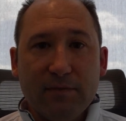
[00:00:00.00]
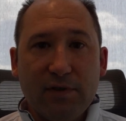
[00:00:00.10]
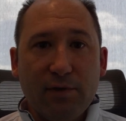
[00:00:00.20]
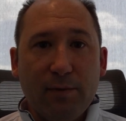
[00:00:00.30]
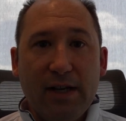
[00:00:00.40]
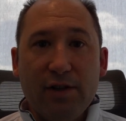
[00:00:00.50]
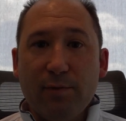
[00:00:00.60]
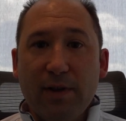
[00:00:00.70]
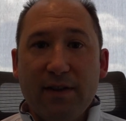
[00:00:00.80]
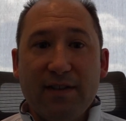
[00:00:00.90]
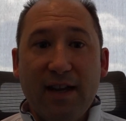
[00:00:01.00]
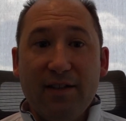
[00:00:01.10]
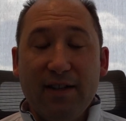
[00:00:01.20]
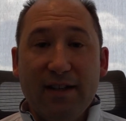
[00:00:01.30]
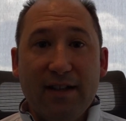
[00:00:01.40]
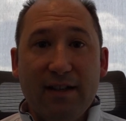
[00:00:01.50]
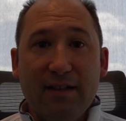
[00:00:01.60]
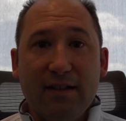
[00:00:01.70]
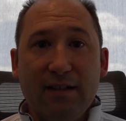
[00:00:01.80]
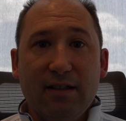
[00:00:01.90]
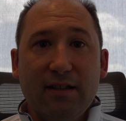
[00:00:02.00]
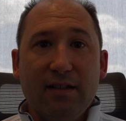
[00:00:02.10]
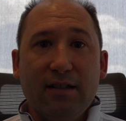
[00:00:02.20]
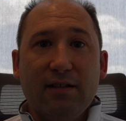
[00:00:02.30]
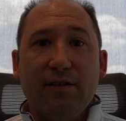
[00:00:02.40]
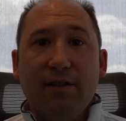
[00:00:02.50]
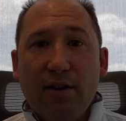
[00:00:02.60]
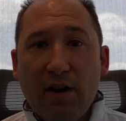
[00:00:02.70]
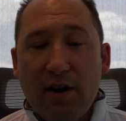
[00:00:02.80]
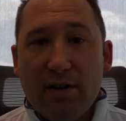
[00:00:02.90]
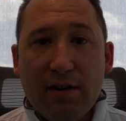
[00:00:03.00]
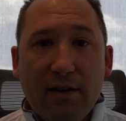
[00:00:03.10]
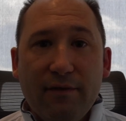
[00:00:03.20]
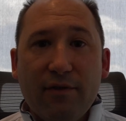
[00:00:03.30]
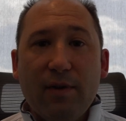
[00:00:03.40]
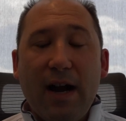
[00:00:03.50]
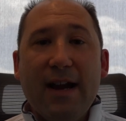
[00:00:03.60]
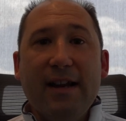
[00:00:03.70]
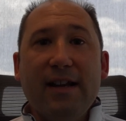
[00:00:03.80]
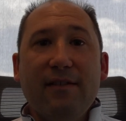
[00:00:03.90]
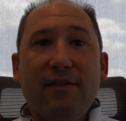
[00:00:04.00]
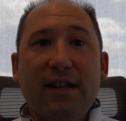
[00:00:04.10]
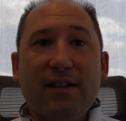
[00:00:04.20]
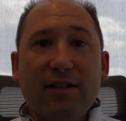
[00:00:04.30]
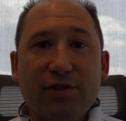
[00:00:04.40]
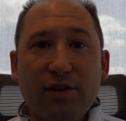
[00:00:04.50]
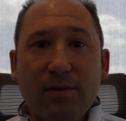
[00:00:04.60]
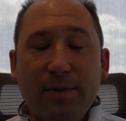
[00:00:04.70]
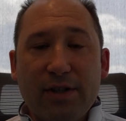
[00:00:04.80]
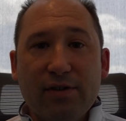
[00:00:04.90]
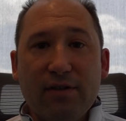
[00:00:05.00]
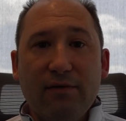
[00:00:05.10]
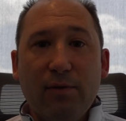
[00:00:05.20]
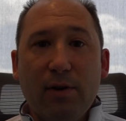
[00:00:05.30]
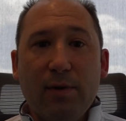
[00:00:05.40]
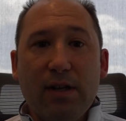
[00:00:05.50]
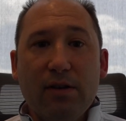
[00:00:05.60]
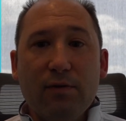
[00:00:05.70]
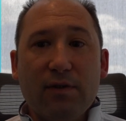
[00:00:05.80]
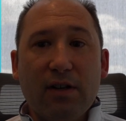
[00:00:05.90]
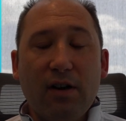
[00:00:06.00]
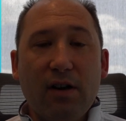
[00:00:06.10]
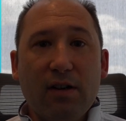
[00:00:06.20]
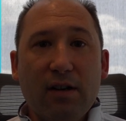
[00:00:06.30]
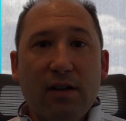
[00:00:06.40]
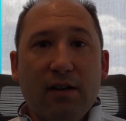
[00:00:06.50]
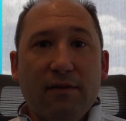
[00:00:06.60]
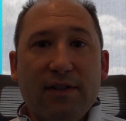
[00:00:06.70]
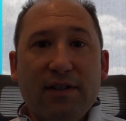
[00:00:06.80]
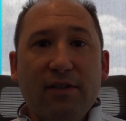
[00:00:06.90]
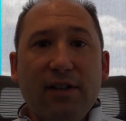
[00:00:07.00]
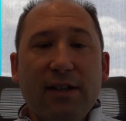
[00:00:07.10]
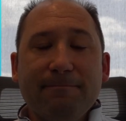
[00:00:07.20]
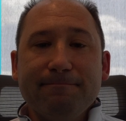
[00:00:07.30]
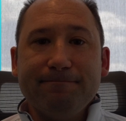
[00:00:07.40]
syringe with saline in it. There are a variety of these. I'll show you a picture of what we use at our facility.